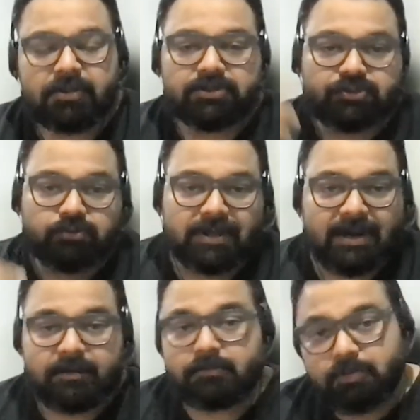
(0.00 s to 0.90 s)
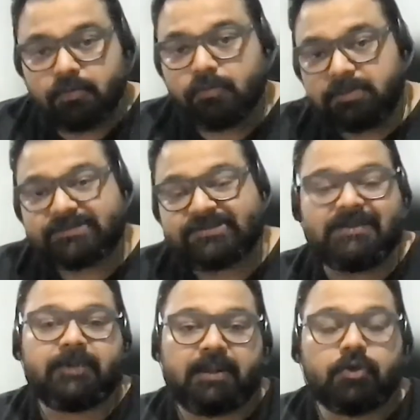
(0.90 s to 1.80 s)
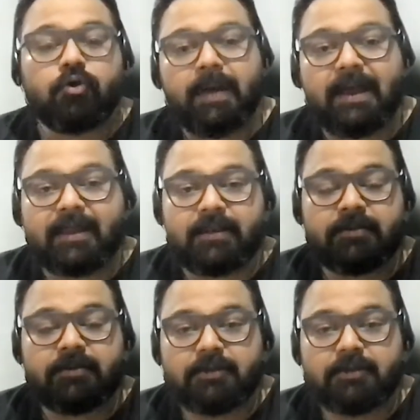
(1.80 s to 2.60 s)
so that Google's team can go back and